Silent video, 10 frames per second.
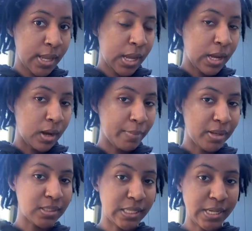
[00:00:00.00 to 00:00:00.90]
I'm
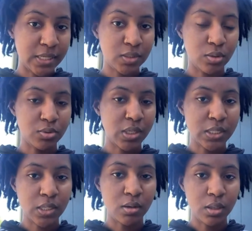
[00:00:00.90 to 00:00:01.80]
outside, so I'm trying
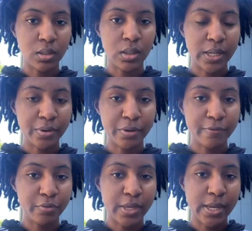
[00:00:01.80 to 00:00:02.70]
to talk a little louder if
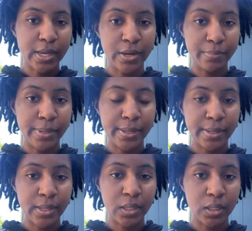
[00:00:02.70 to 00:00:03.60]
you can't hear me,
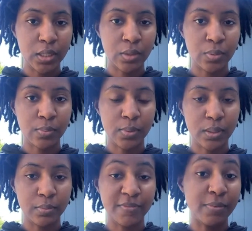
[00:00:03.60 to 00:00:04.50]
you know.
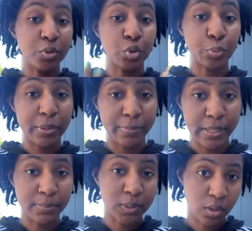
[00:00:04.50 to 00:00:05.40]
If I'm screaming,
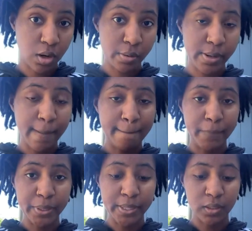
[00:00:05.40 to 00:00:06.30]
I'm sorry,
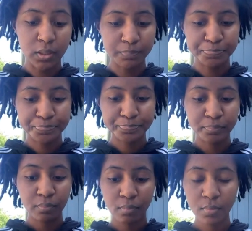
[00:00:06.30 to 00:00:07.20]
but
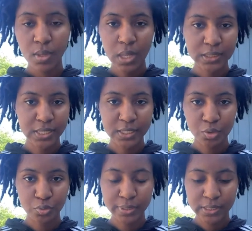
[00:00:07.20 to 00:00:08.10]
we get
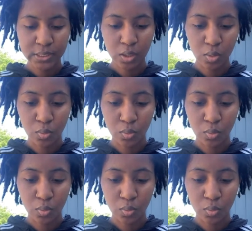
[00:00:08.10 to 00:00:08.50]
into it. So